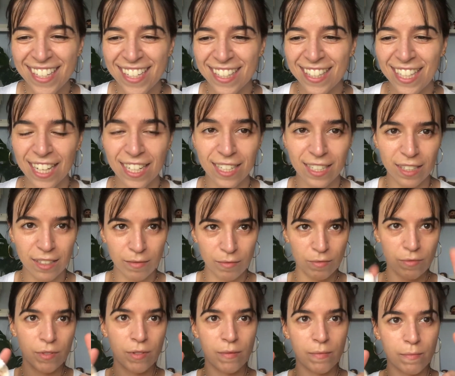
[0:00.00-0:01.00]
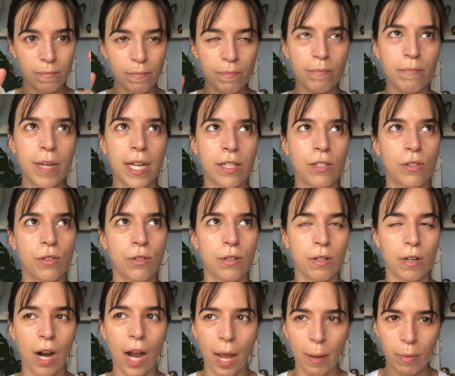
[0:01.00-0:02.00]
that makes
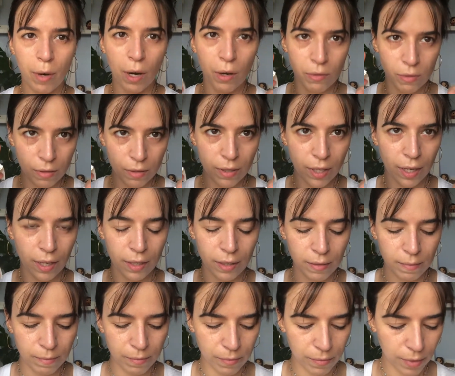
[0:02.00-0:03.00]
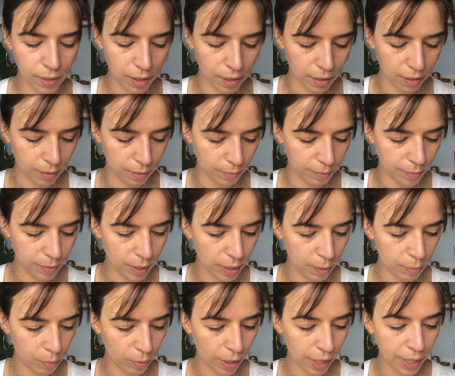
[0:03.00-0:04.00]
your eyebrows stay
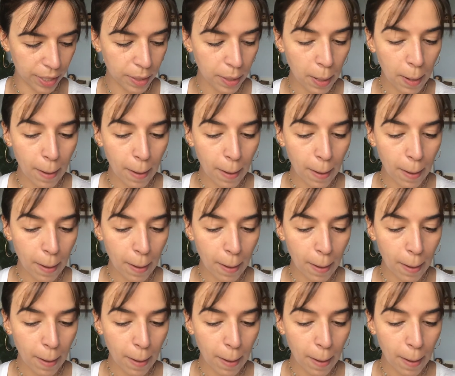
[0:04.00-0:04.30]
upright.